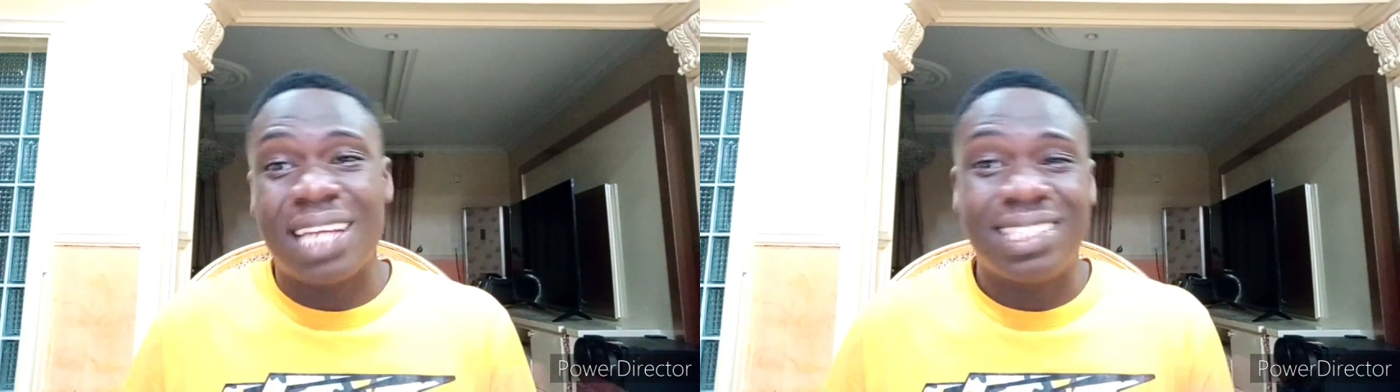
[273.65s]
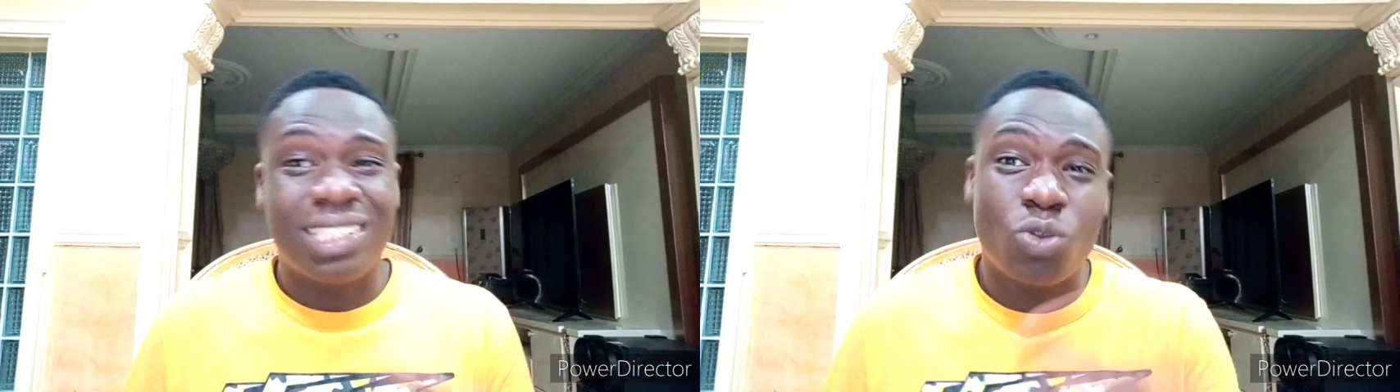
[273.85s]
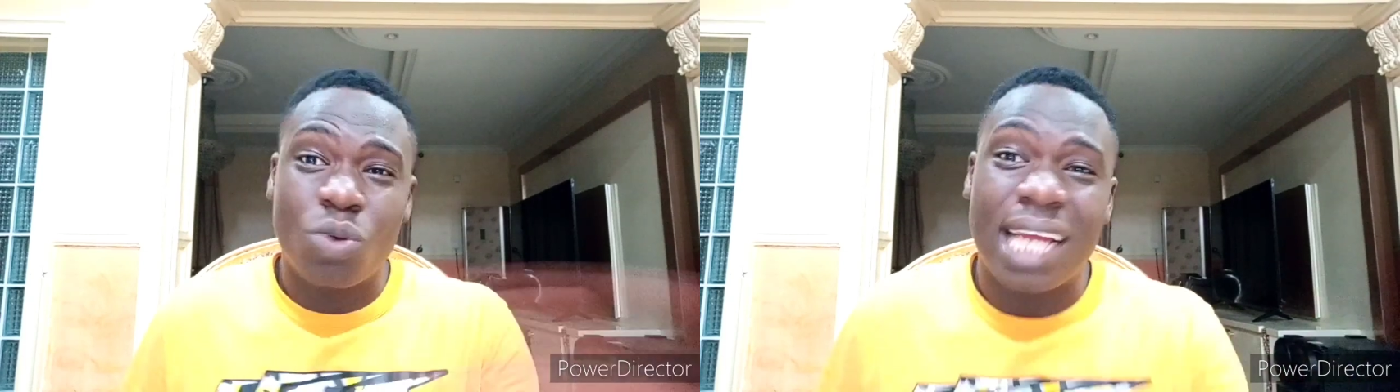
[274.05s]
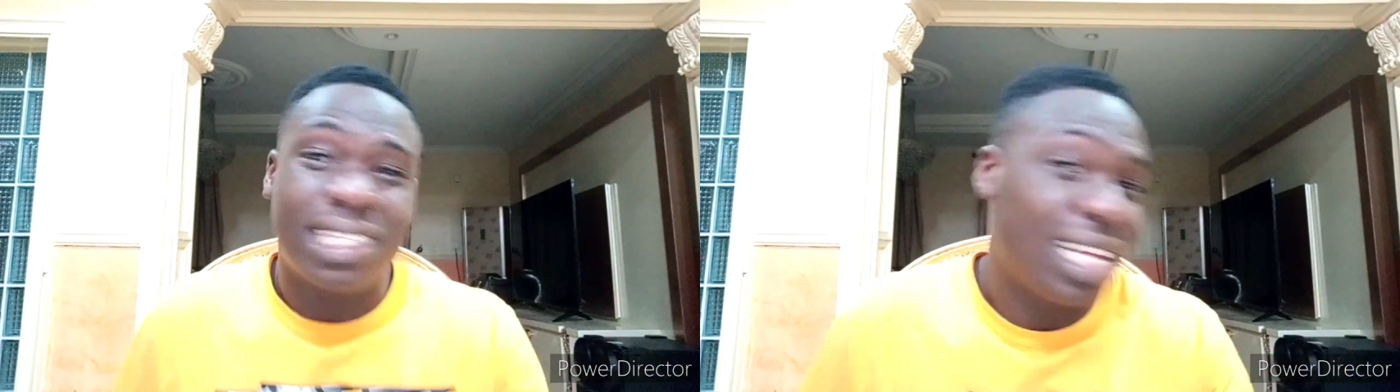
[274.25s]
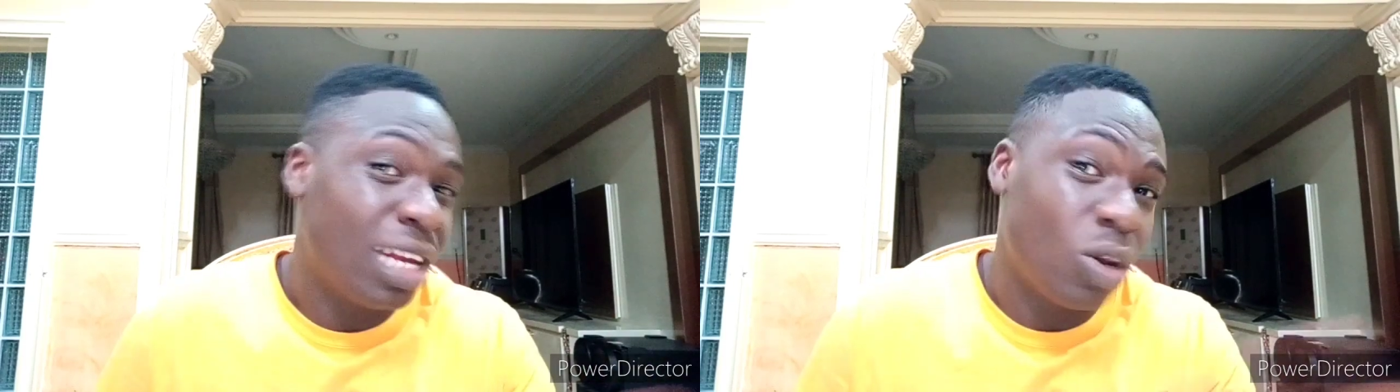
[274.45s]
I say so
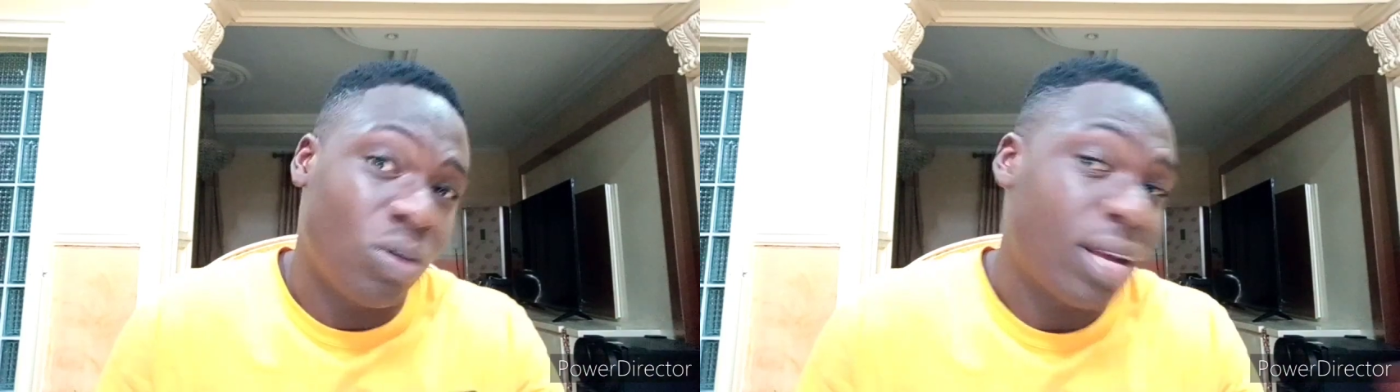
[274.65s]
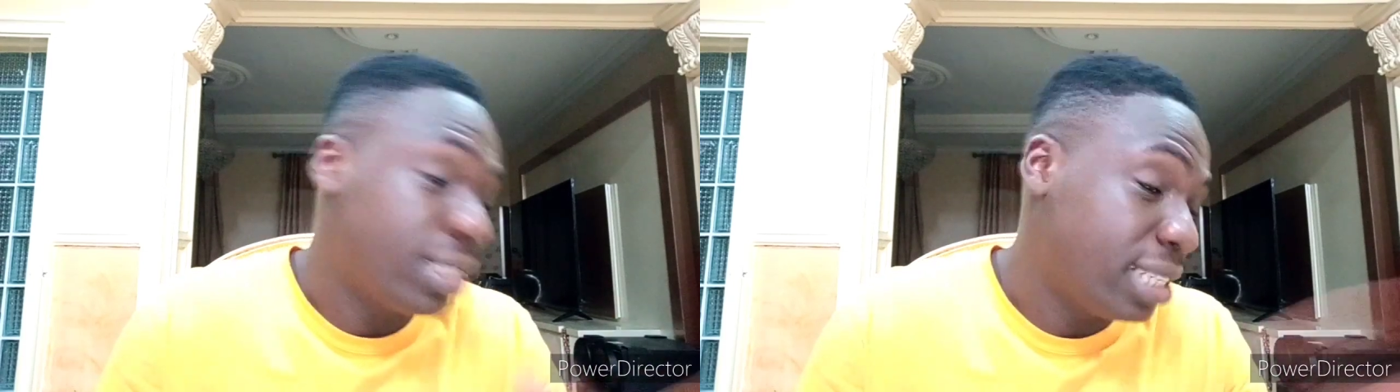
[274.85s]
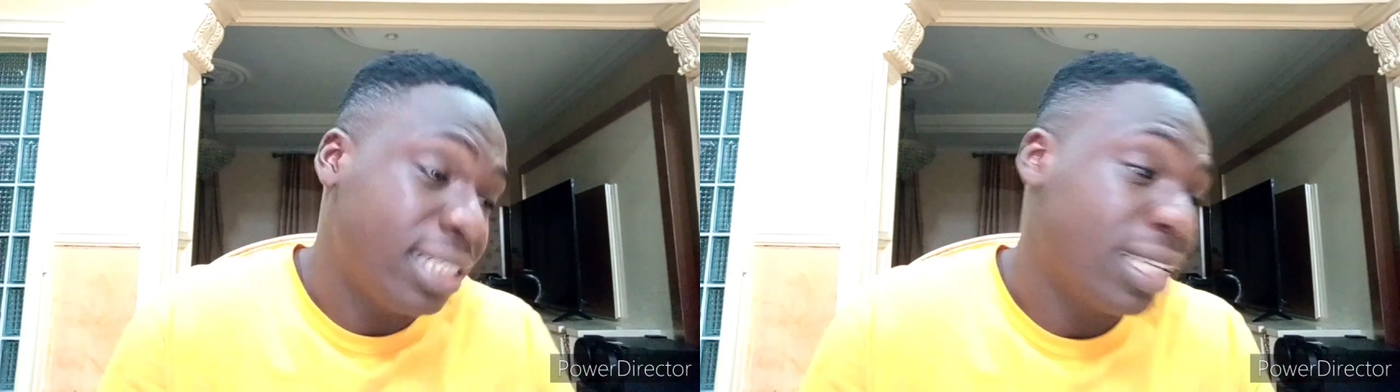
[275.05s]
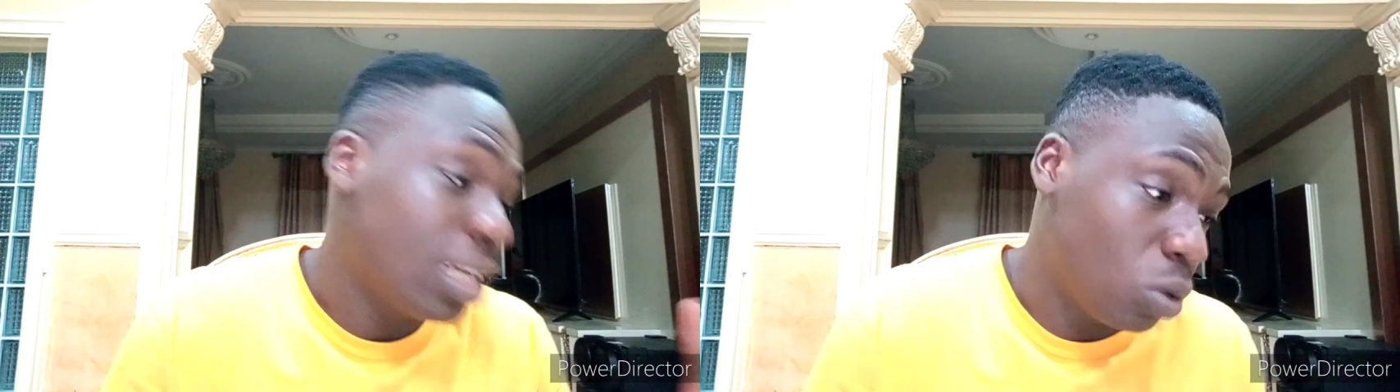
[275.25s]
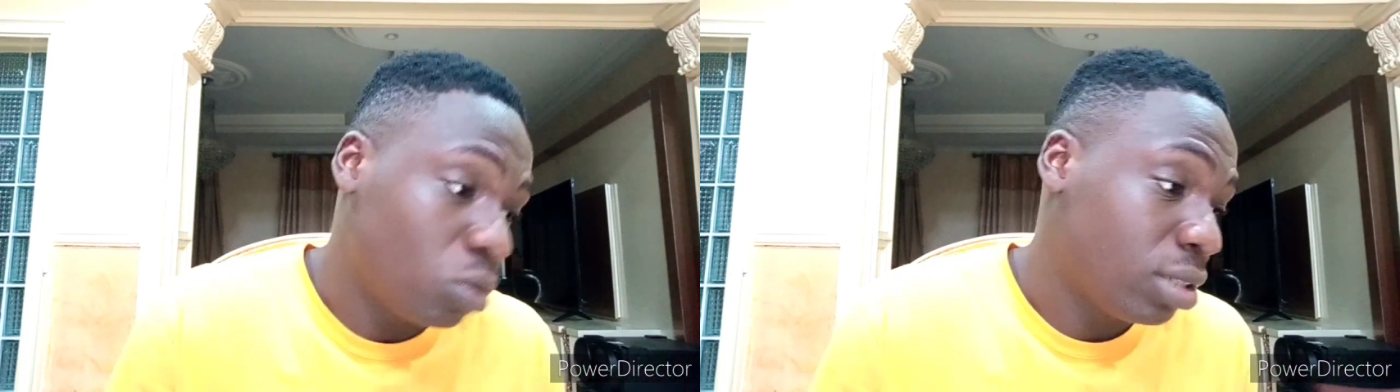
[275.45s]
guys a lot, I say it a
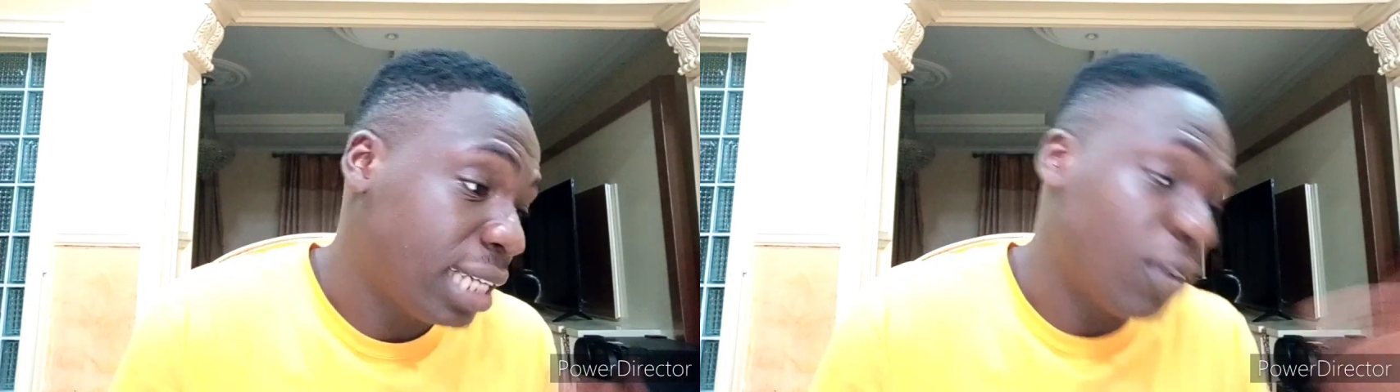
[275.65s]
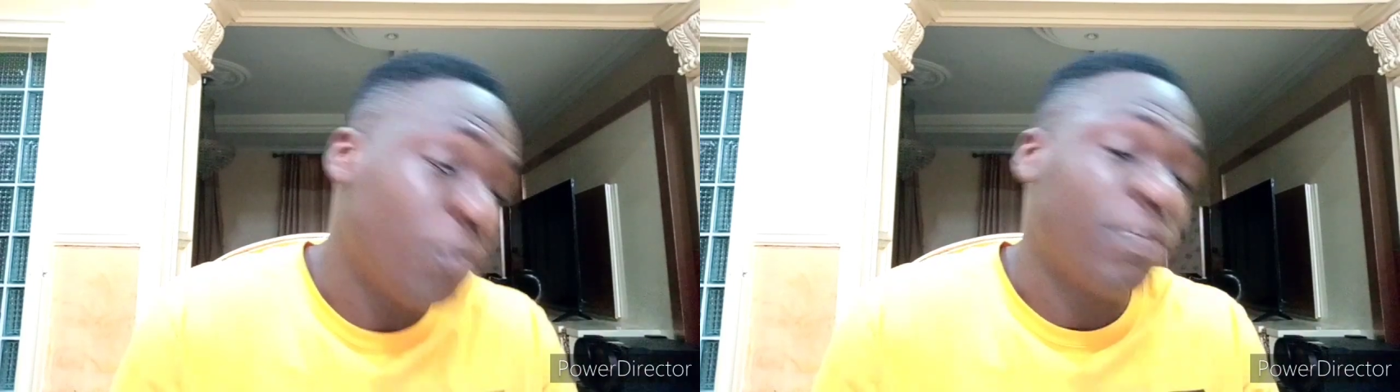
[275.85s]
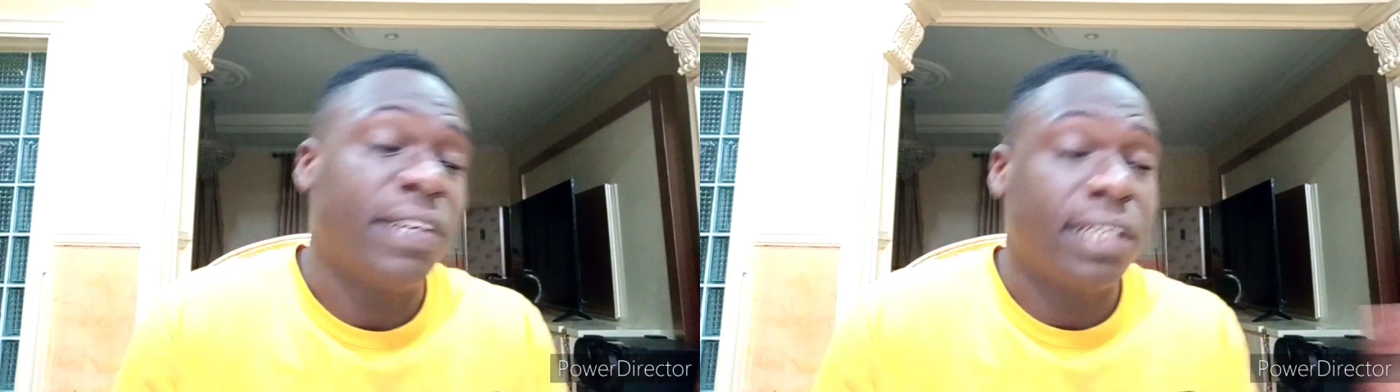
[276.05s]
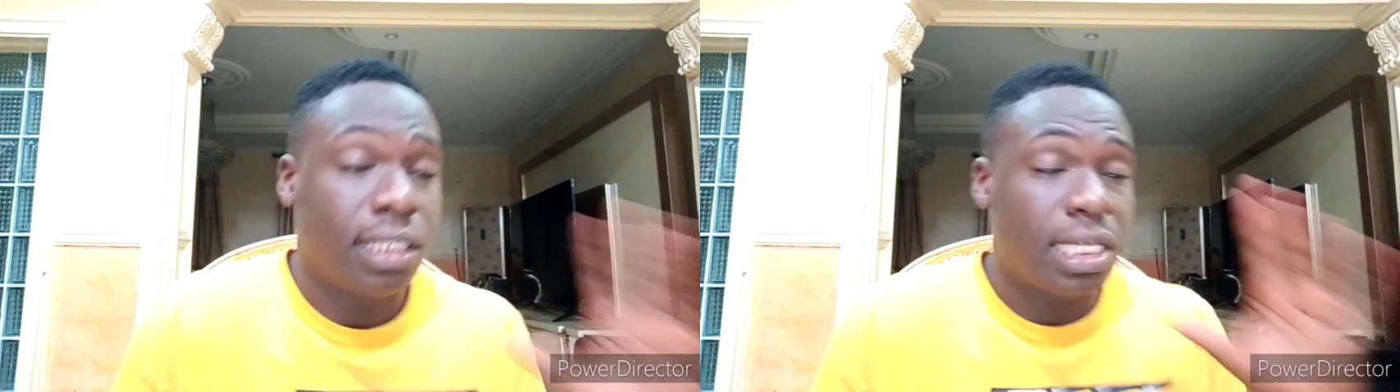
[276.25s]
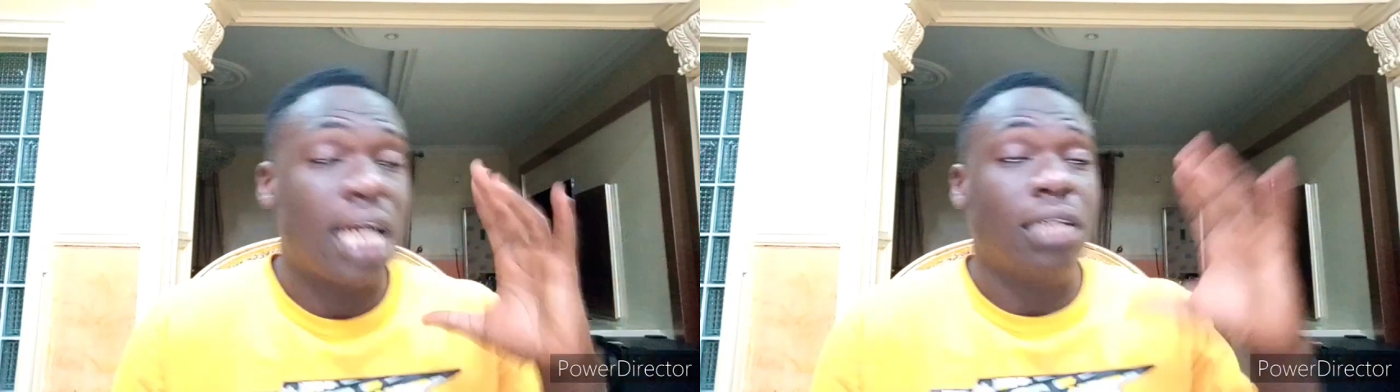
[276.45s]
lot, get over it,
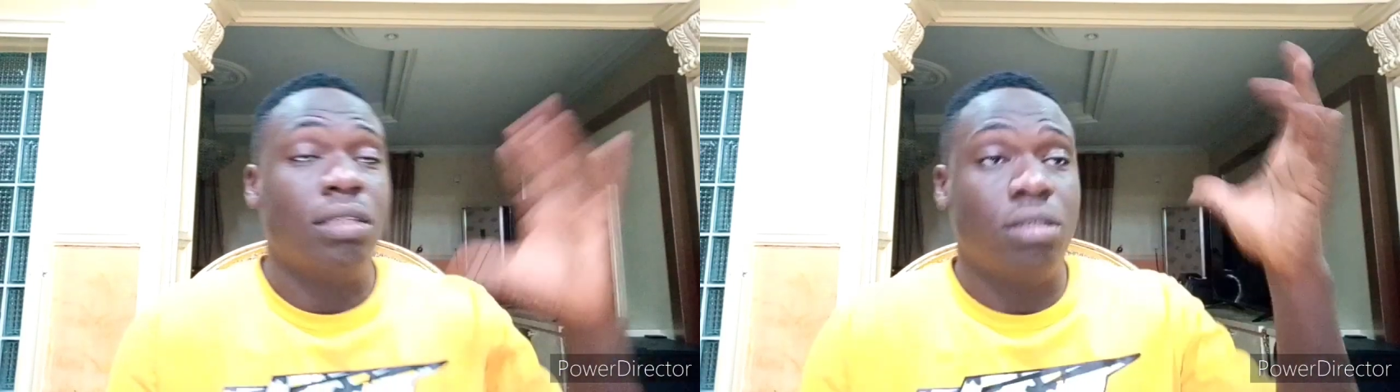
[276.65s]
yeah.